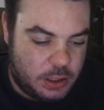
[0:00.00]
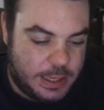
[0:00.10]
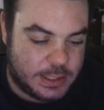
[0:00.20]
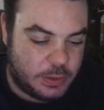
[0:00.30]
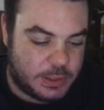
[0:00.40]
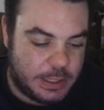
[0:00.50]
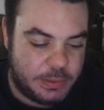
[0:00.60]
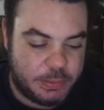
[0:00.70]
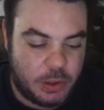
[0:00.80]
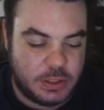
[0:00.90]
Yeah, so it
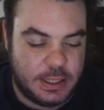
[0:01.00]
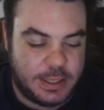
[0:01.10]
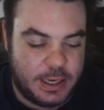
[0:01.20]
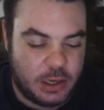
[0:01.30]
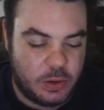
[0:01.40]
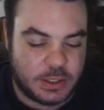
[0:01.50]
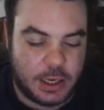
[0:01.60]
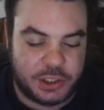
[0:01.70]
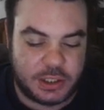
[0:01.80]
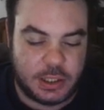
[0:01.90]
was posted a day ago. It's
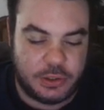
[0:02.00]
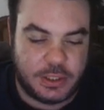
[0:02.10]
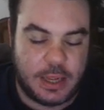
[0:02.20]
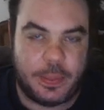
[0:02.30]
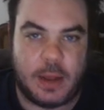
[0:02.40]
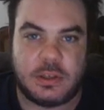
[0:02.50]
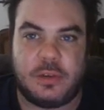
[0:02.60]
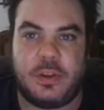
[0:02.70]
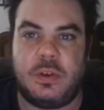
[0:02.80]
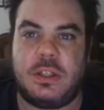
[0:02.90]
got just under
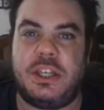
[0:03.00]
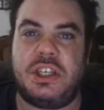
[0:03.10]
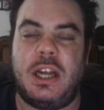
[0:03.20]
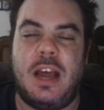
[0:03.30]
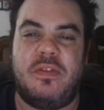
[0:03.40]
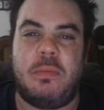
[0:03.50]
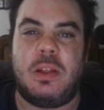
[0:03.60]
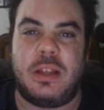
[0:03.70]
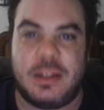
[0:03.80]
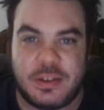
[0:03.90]
10,000 views. This should have
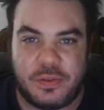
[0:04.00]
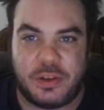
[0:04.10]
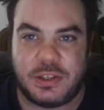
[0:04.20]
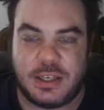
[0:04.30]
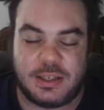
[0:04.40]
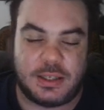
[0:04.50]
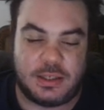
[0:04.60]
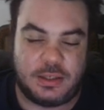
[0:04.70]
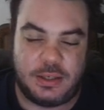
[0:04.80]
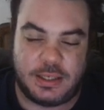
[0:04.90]
millions of views because
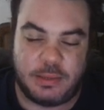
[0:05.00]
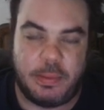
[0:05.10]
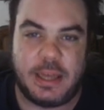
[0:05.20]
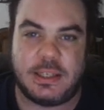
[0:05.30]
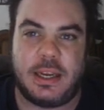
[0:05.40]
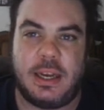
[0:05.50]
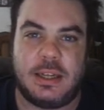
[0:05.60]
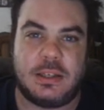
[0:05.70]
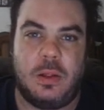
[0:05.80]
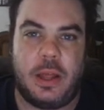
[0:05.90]
it's amazing
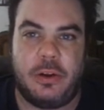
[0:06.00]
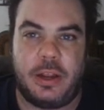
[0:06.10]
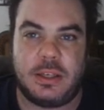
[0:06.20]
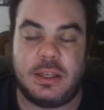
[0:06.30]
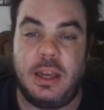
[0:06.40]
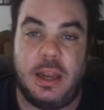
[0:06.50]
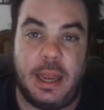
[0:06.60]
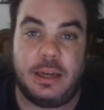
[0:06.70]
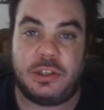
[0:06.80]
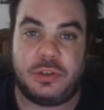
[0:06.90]
and it's hilarious
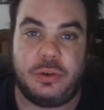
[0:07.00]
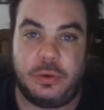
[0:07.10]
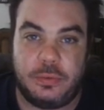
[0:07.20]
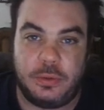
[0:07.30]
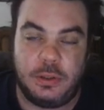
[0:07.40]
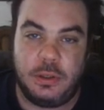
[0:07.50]
and it's true.